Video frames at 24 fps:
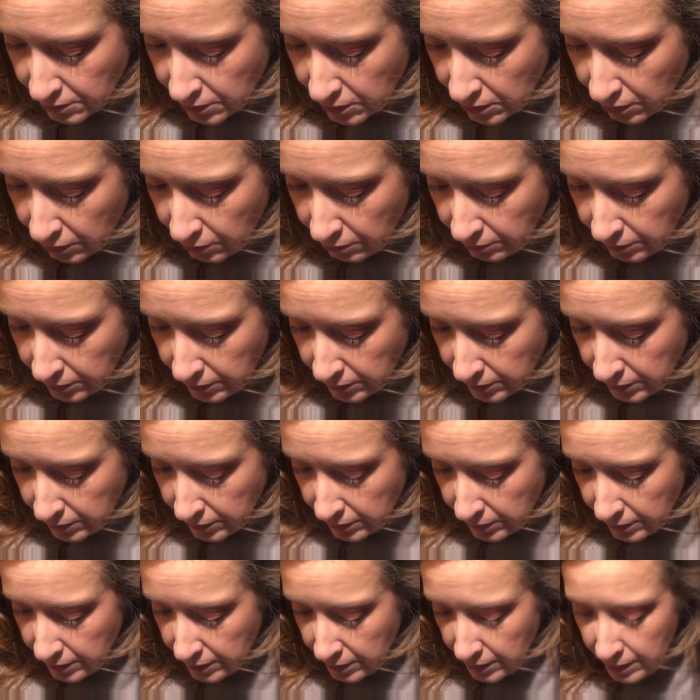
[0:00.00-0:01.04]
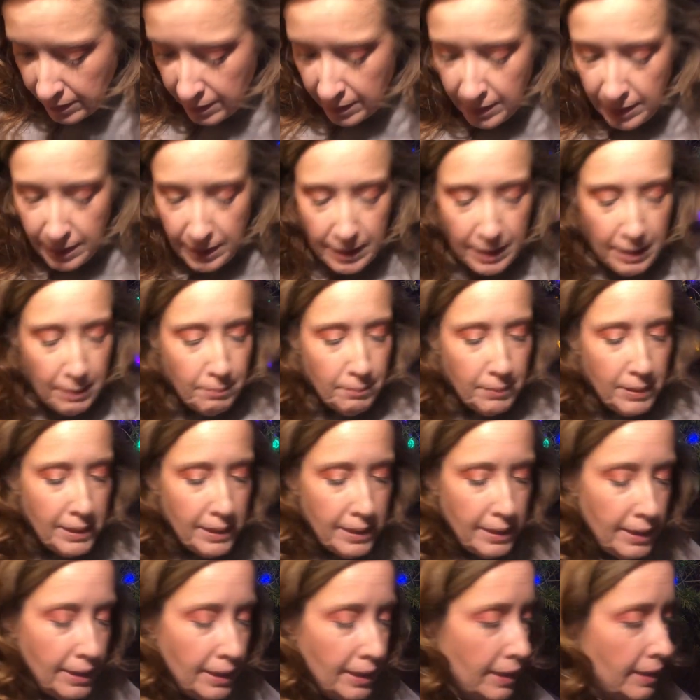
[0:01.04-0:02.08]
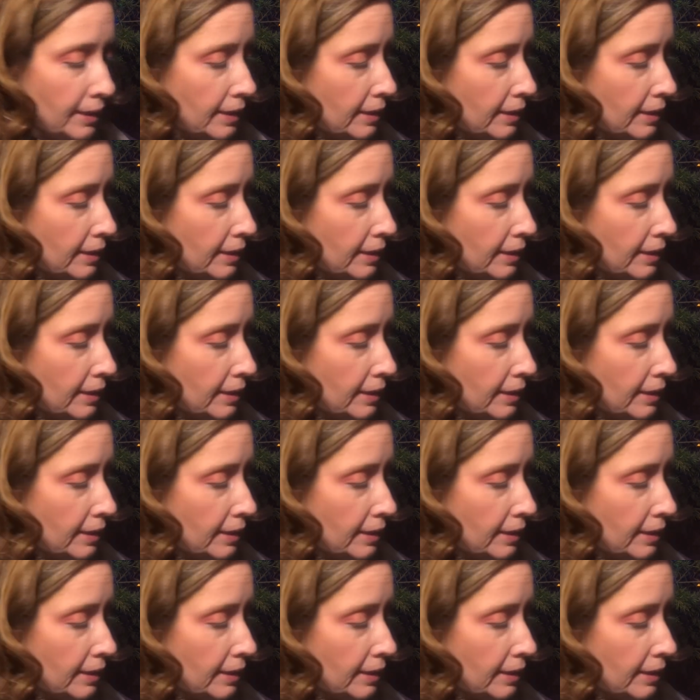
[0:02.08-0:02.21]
So let me